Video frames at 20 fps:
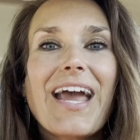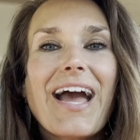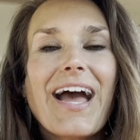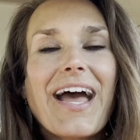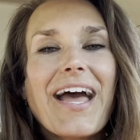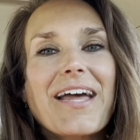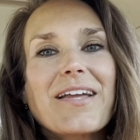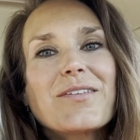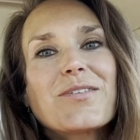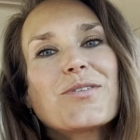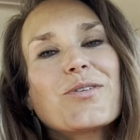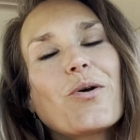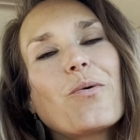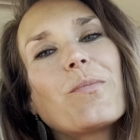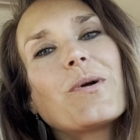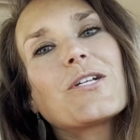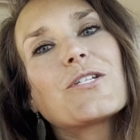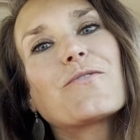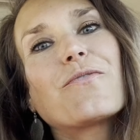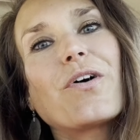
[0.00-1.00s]
I had so
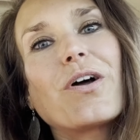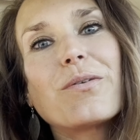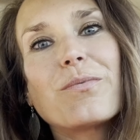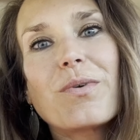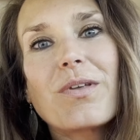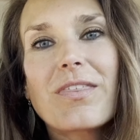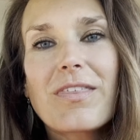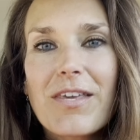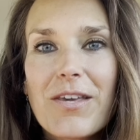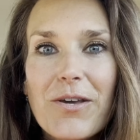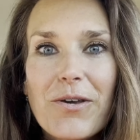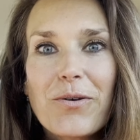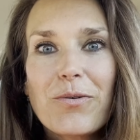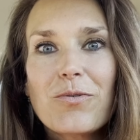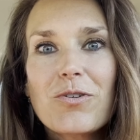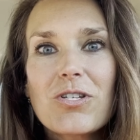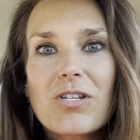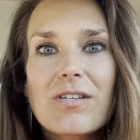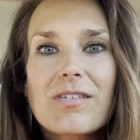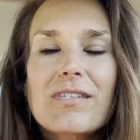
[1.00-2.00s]
much fun with
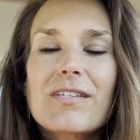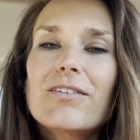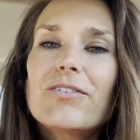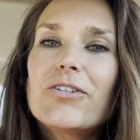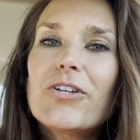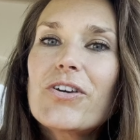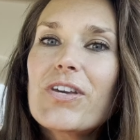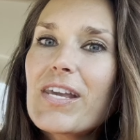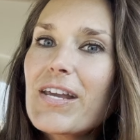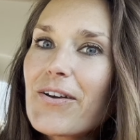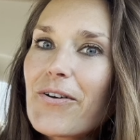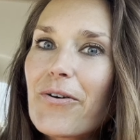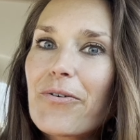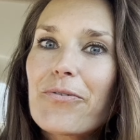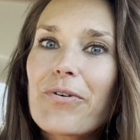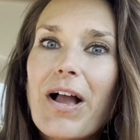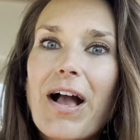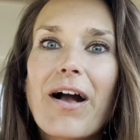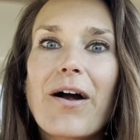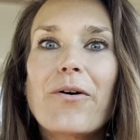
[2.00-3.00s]
you, just looking
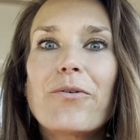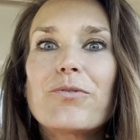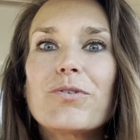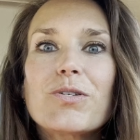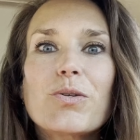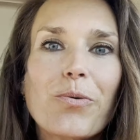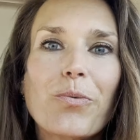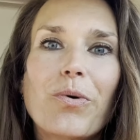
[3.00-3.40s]
around.